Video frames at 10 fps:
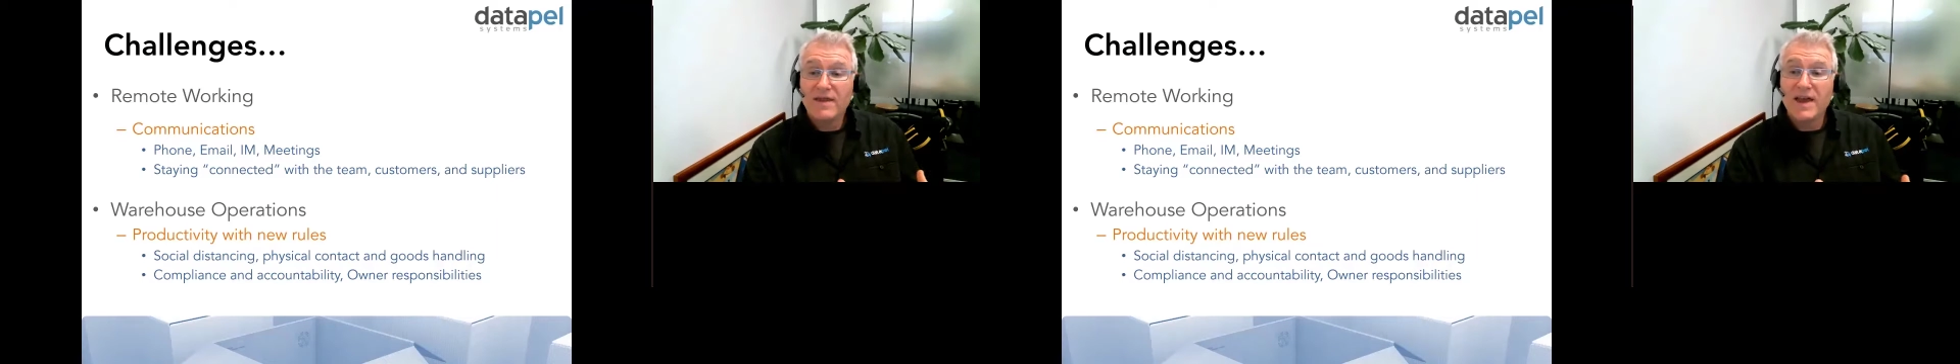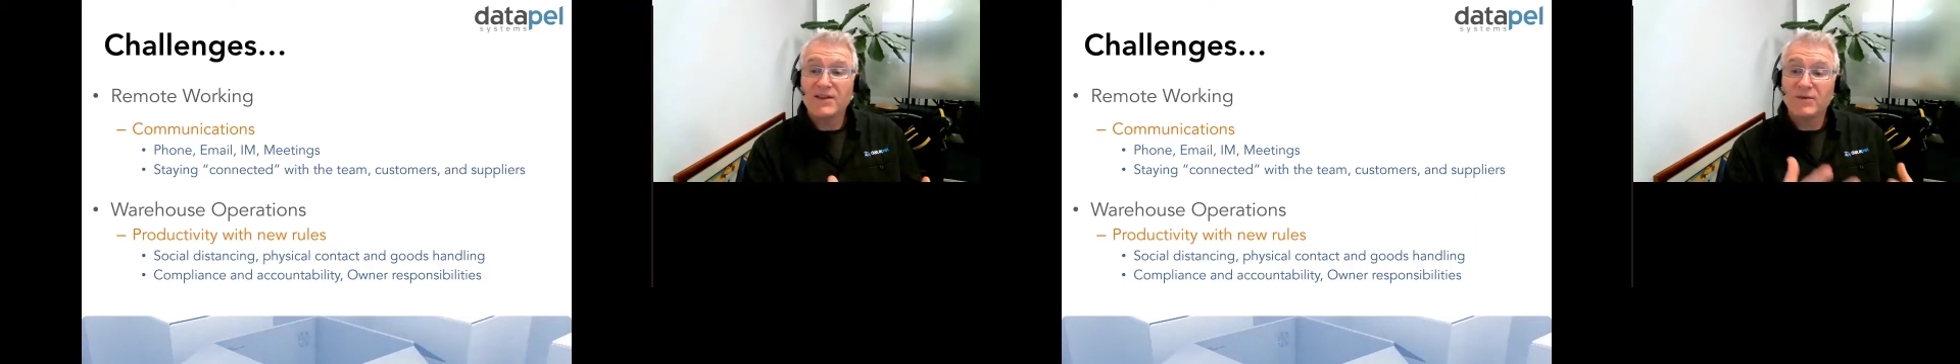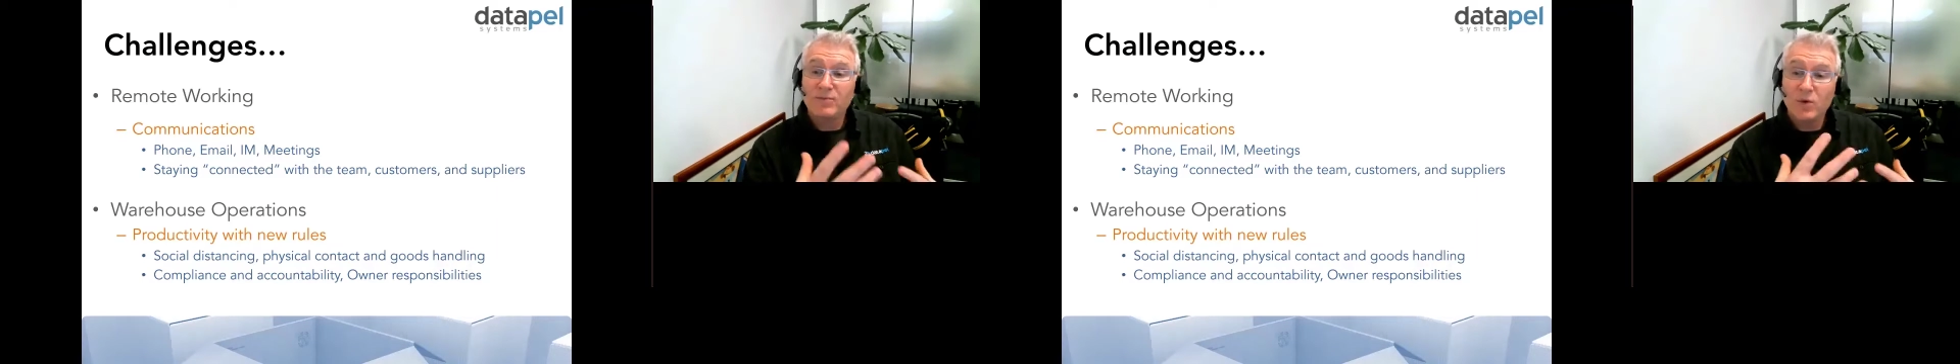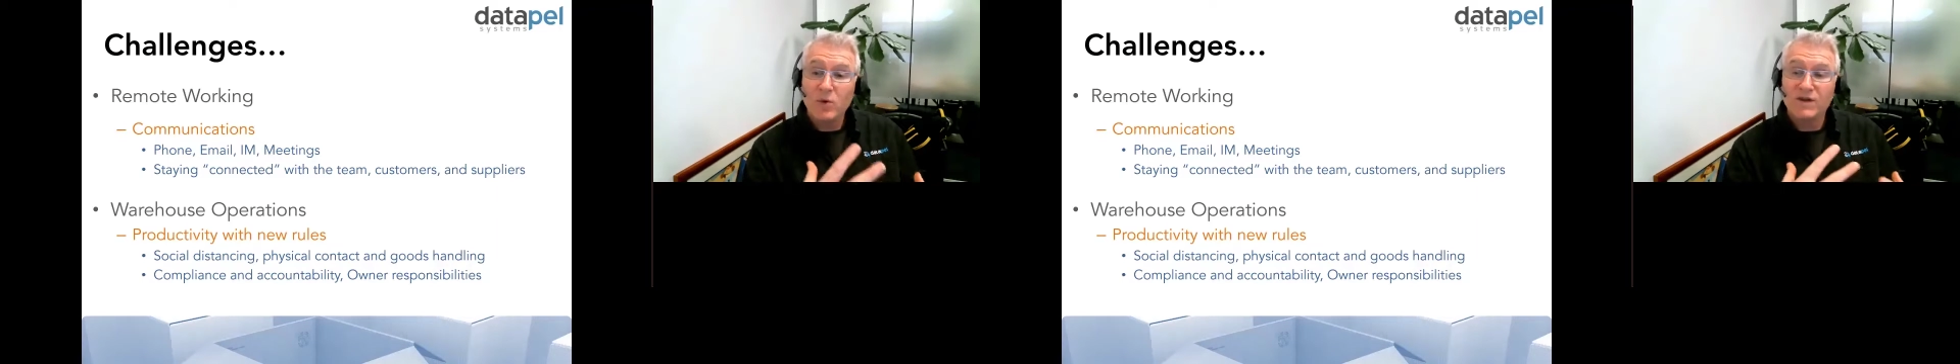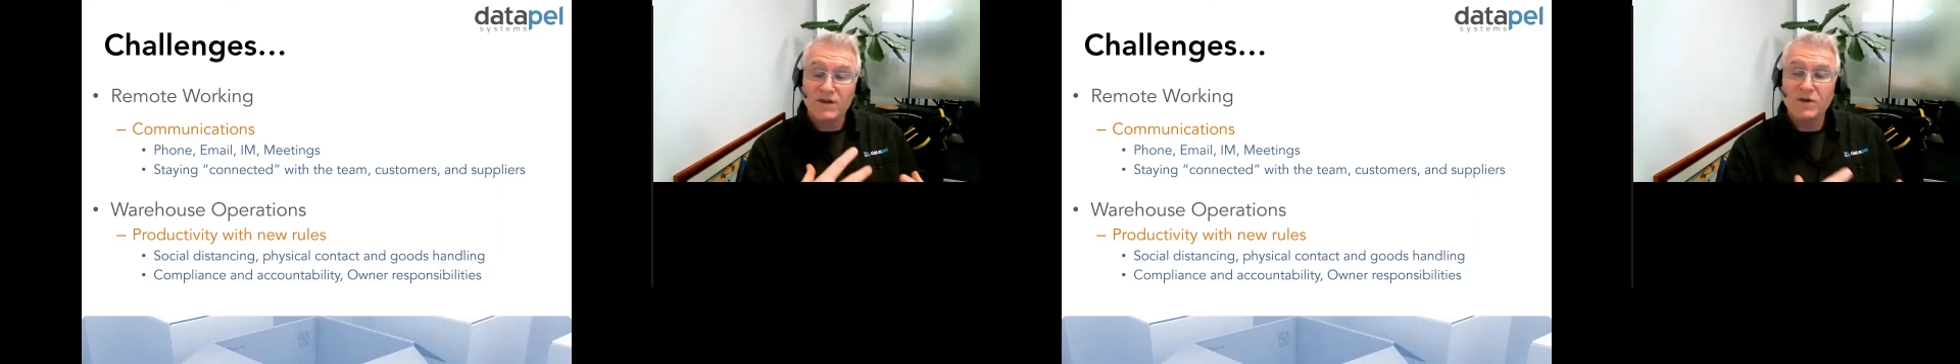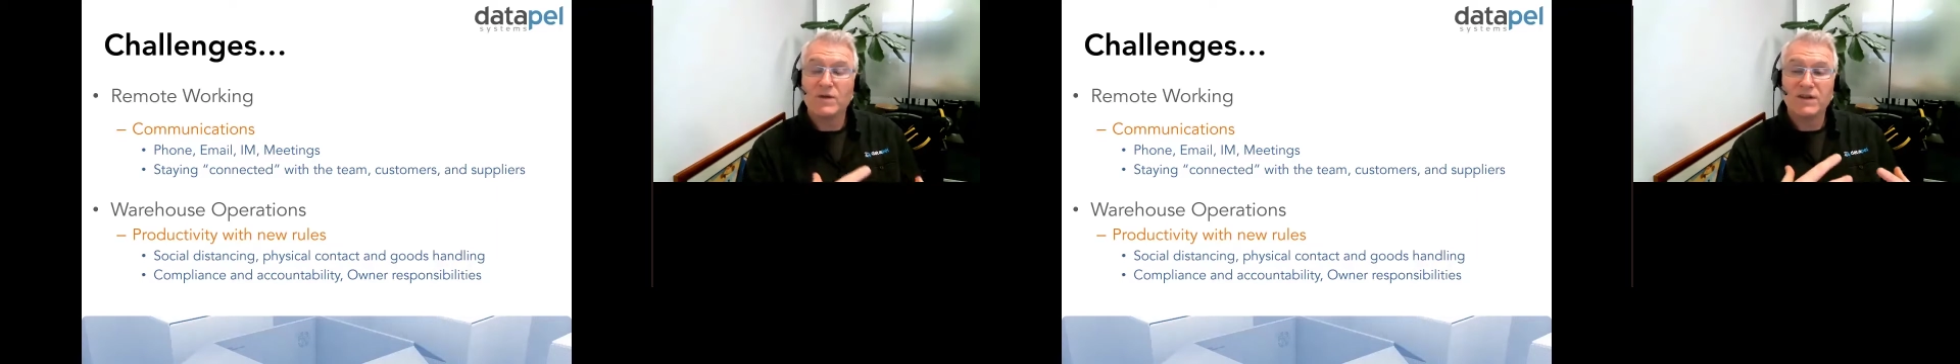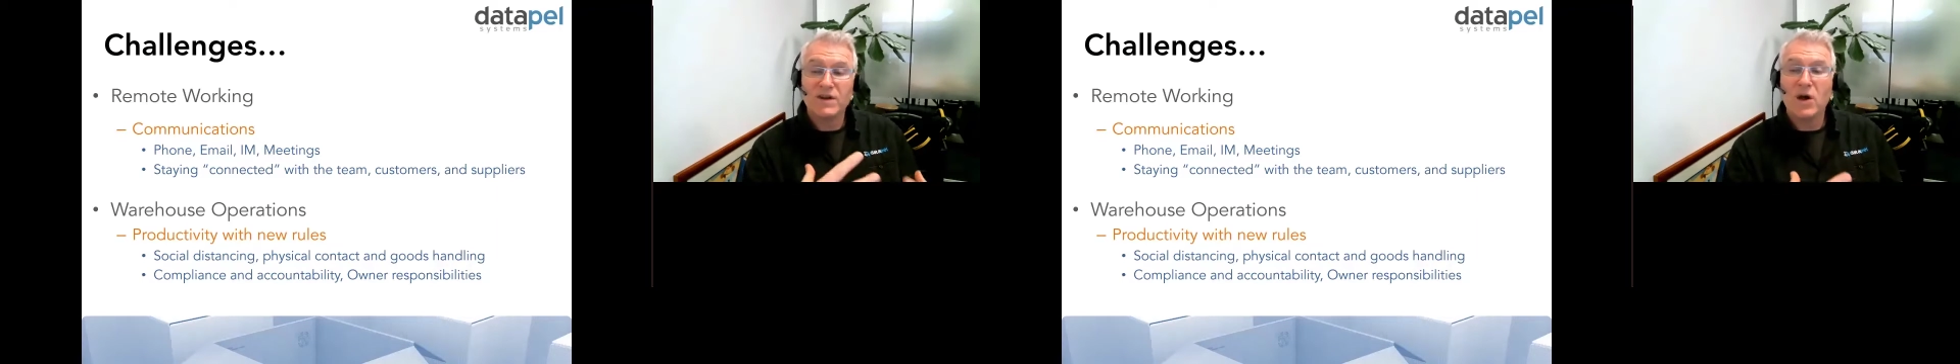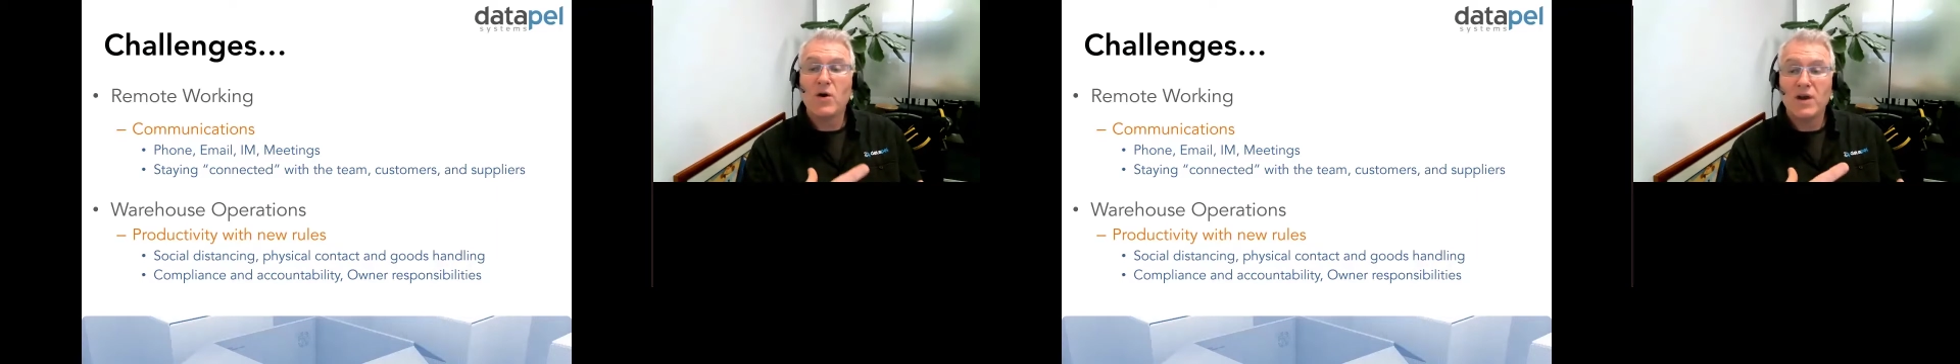that supports you as
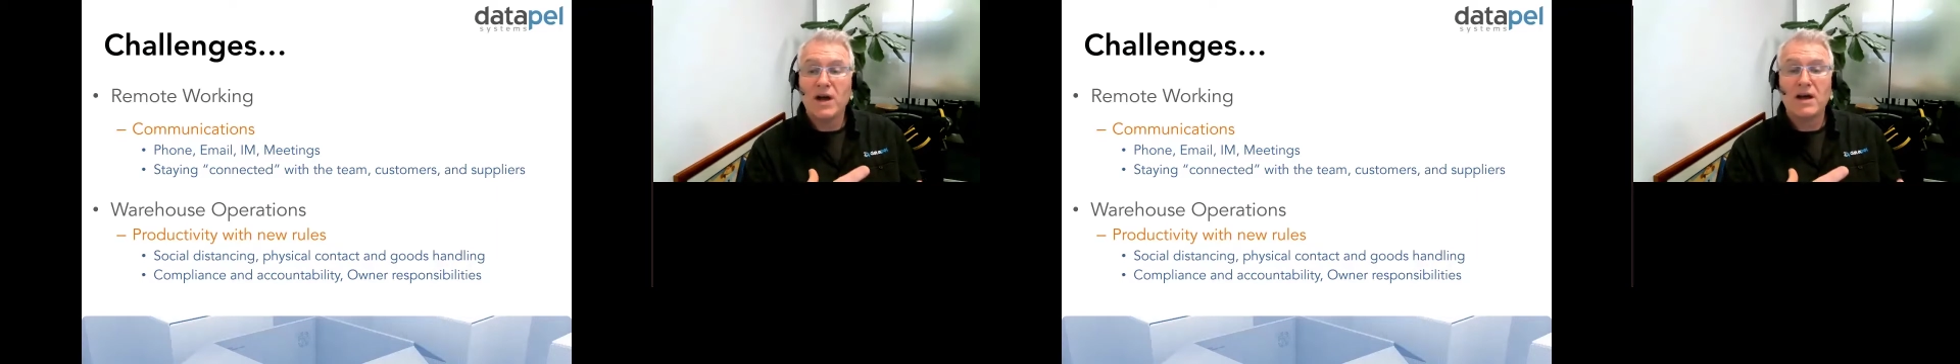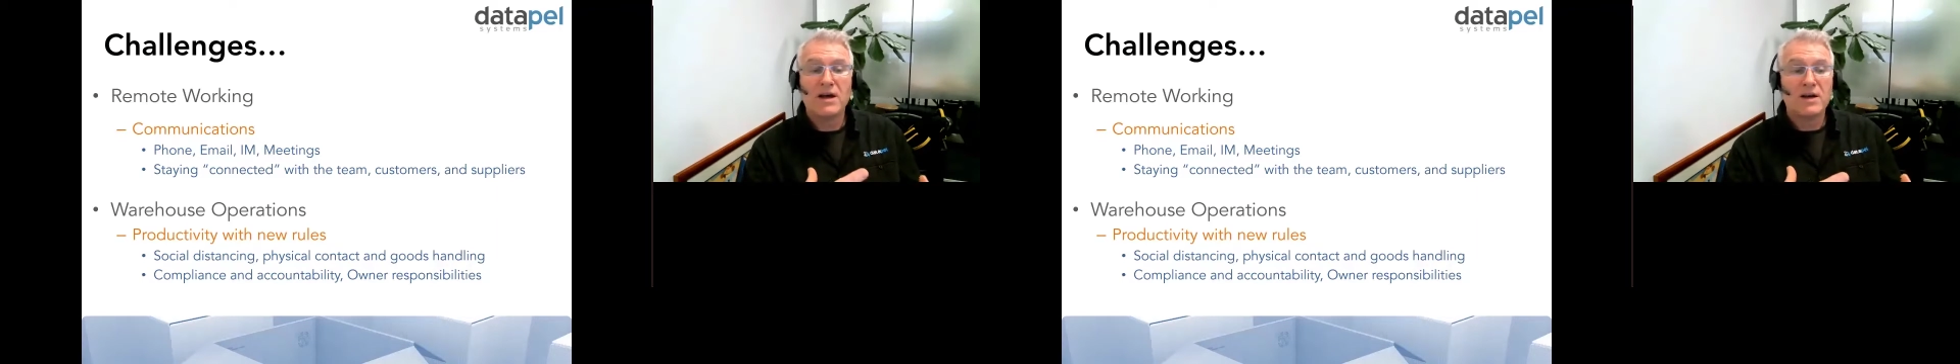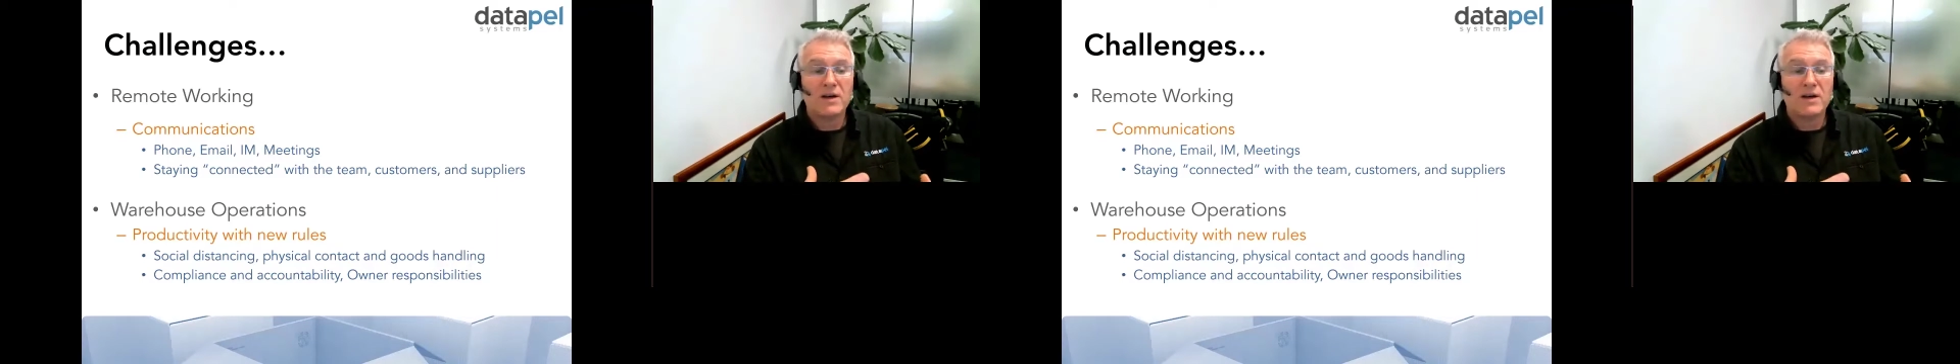an owner